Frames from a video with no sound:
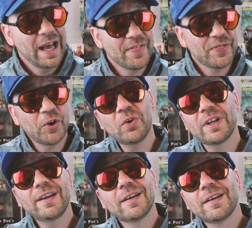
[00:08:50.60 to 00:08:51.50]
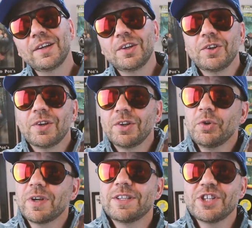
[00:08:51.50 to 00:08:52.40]
And thirdly,
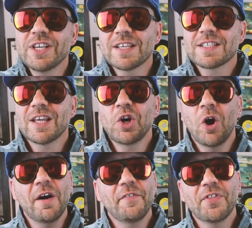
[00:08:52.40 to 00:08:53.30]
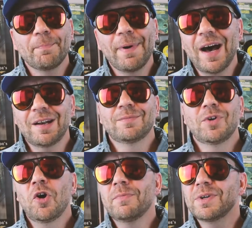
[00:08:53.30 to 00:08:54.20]
you can jig this thing off the
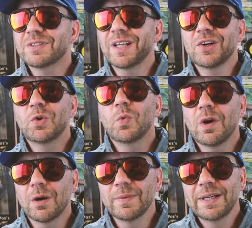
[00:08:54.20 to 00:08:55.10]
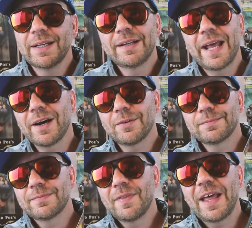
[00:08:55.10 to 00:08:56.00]
bottom, almost like a worm.
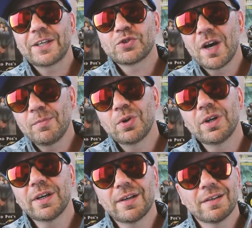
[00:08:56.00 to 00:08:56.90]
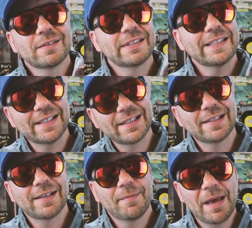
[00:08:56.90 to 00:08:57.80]
Now, that treble hook,
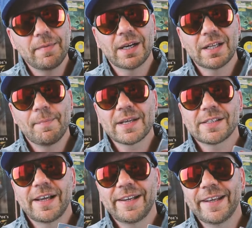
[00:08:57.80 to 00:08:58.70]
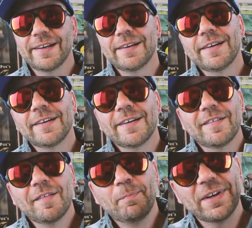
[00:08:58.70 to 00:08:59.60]
maybe not the best idea,
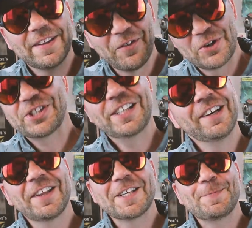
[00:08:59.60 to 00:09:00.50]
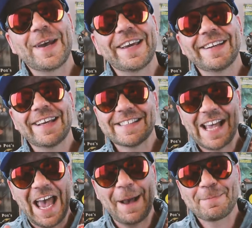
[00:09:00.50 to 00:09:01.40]
but the versatility of this bait
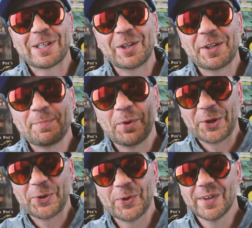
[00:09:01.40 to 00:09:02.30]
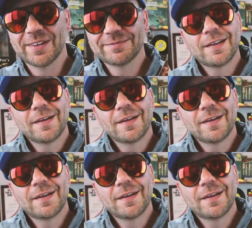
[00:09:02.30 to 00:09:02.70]
is absolutely pretty cool.